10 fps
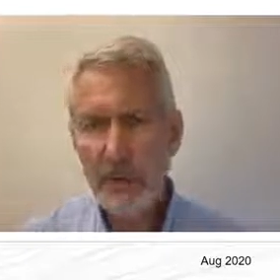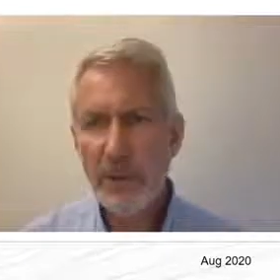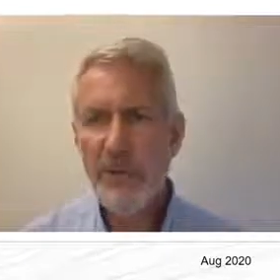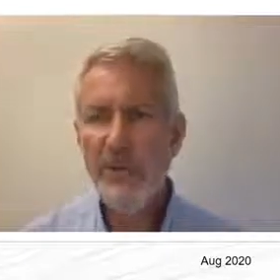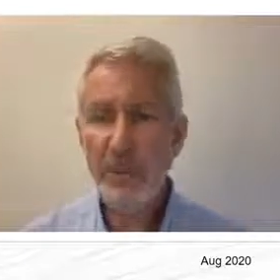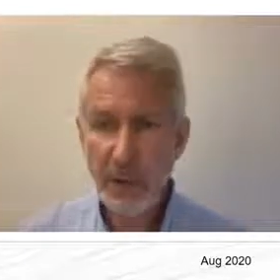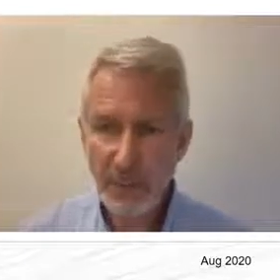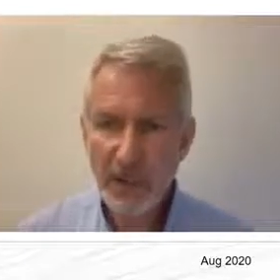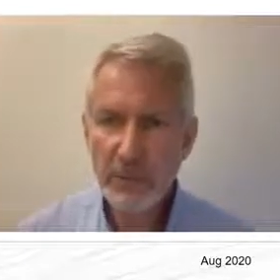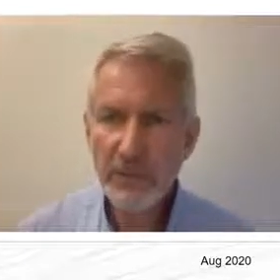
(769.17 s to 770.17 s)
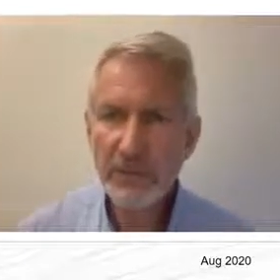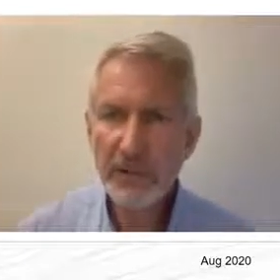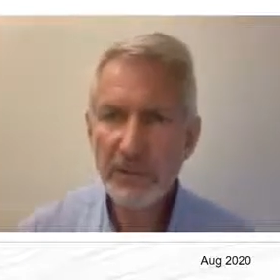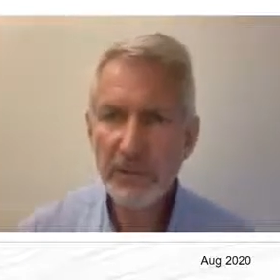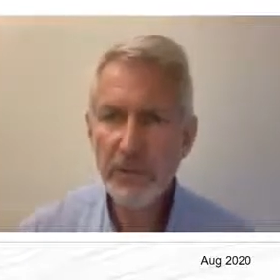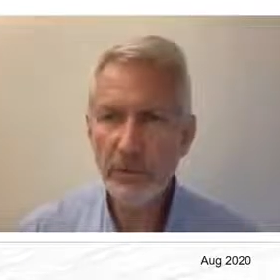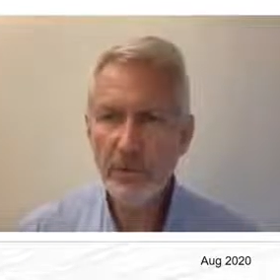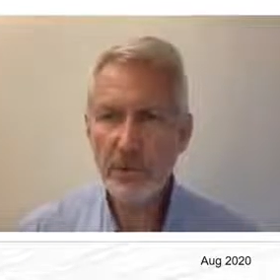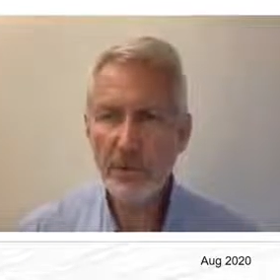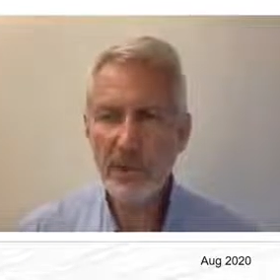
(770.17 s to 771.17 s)
when the Smart Binder was first
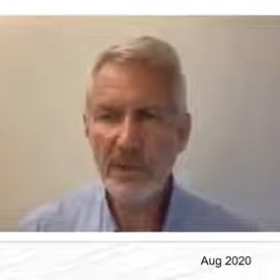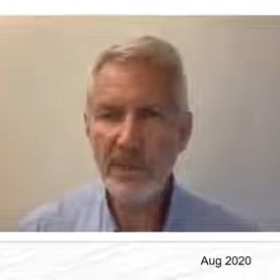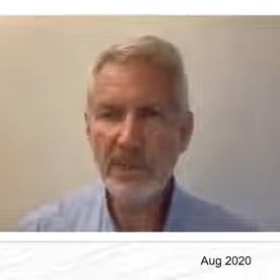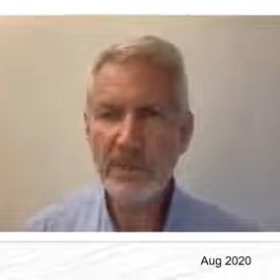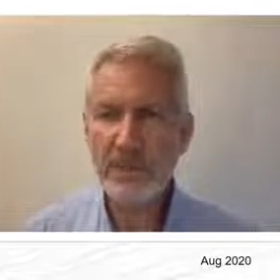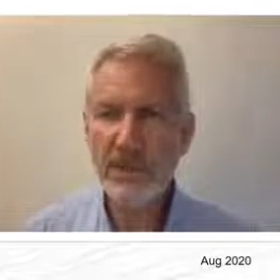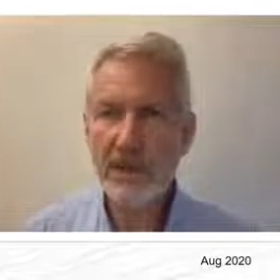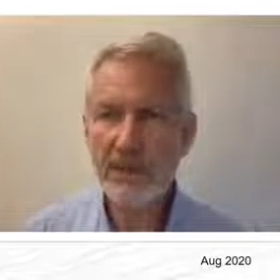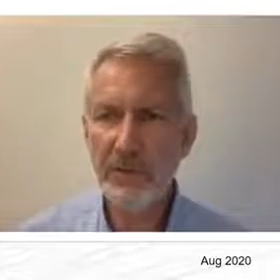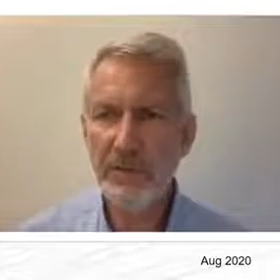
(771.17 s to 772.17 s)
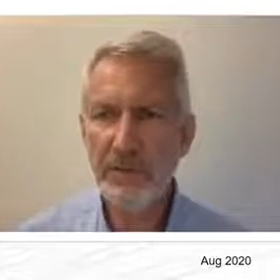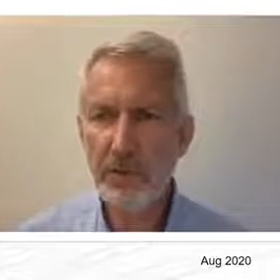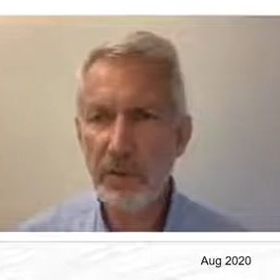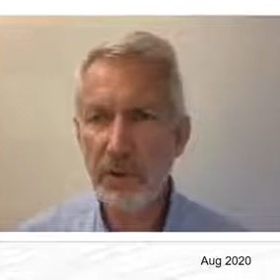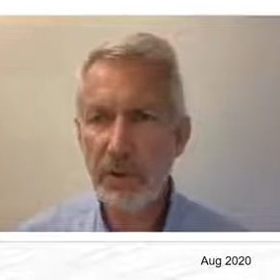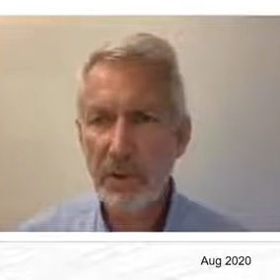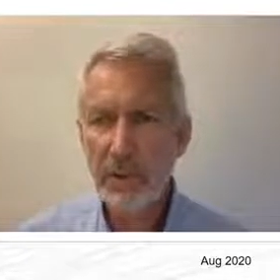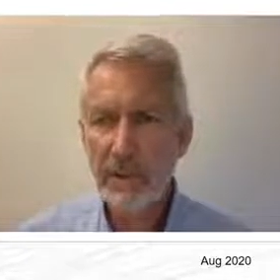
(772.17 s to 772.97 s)
launched back in 2004,